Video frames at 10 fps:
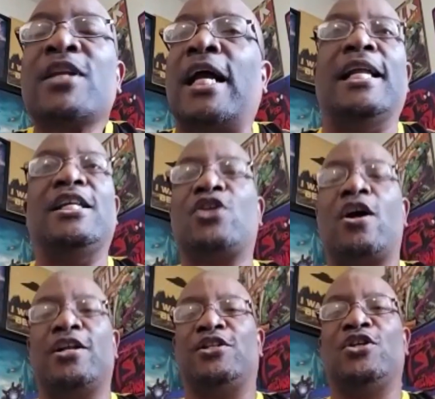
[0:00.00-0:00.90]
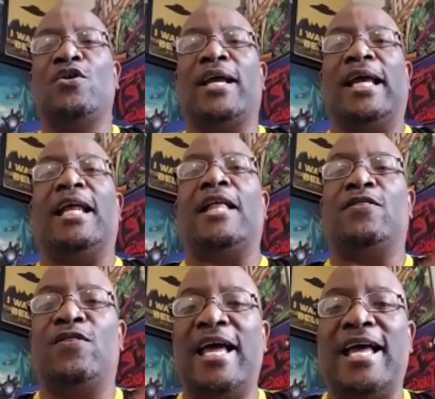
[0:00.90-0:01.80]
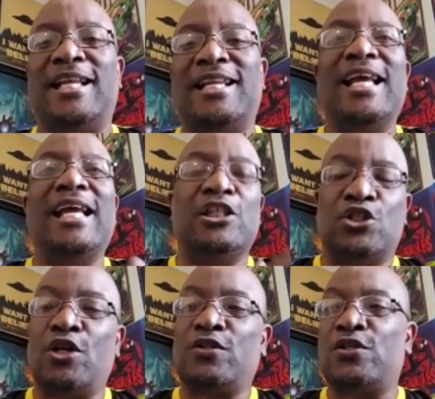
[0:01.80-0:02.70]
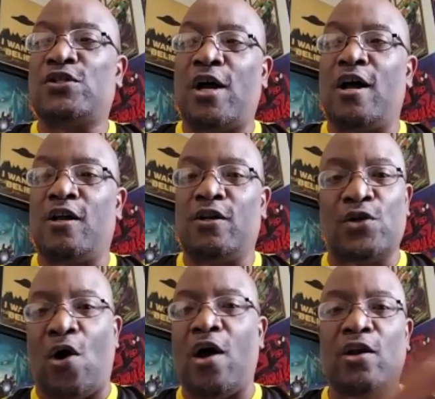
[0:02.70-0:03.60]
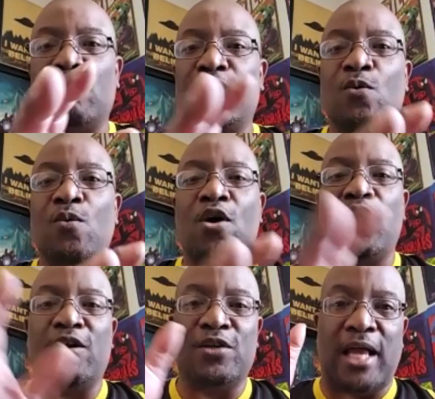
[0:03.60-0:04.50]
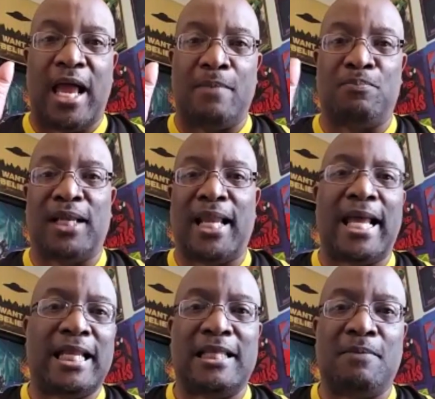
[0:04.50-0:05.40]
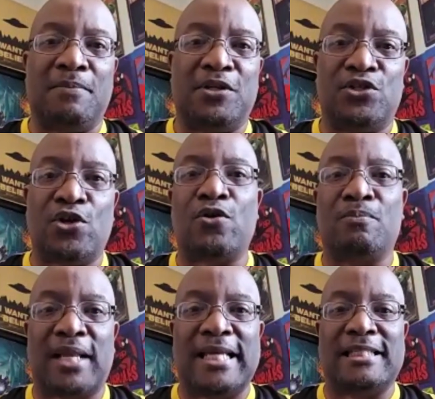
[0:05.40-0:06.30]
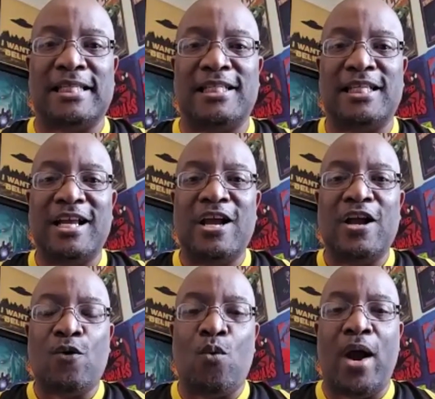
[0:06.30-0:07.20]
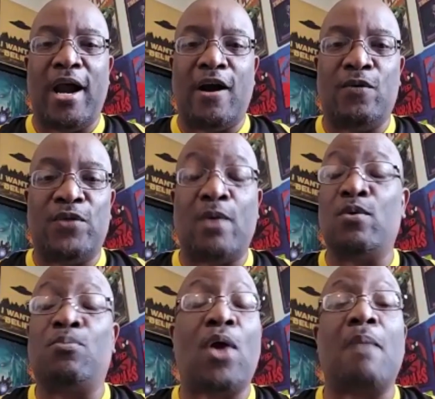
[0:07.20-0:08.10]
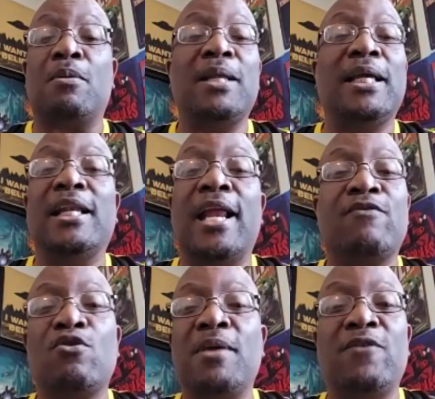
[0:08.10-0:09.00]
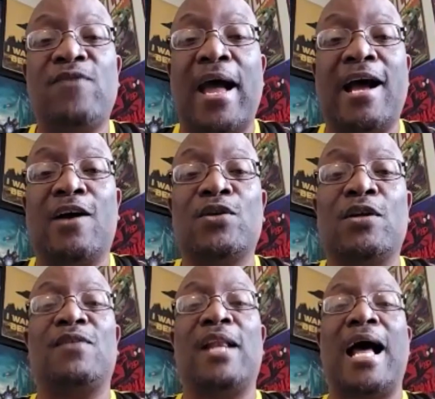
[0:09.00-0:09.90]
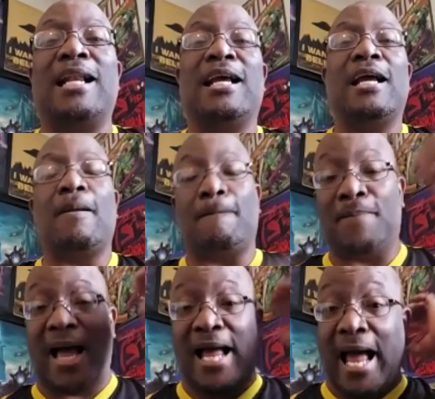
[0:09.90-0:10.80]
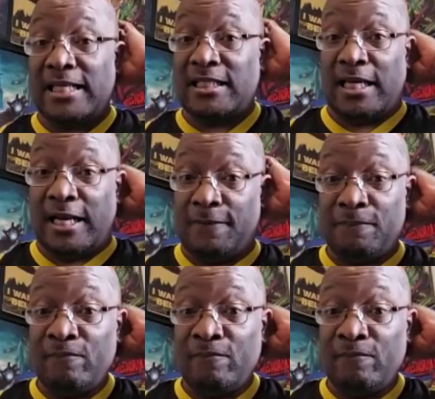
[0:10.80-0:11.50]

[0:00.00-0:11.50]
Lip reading: And he started doing it and then took the skulls all over the world and planted them in certain places where they would probably never be found if not by accident.